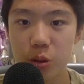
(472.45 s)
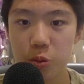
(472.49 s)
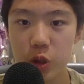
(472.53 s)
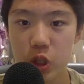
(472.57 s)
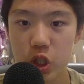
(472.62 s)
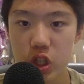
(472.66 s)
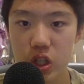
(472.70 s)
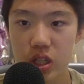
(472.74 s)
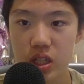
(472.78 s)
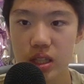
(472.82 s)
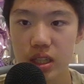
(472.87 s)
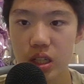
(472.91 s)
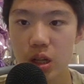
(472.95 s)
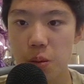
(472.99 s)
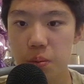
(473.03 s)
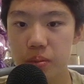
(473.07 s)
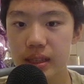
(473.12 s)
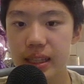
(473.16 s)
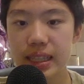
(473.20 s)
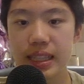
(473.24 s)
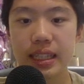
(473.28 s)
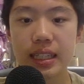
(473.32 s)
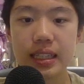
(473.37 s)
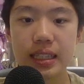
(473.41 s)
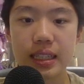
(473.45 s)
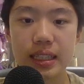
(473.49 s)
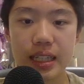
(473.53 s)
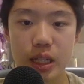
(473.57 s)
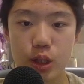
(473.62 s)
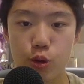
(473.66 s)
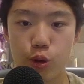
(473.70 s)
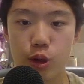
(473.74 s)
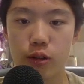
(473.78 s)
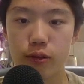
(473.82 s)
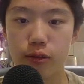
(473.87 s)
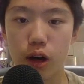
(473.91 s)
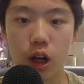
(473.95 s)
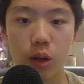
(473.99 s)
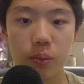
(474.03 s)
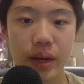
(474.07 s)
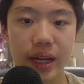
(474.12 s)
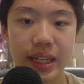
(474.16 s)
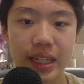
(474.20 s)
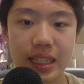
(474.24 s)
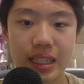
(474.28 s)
which just completely gets rid of all my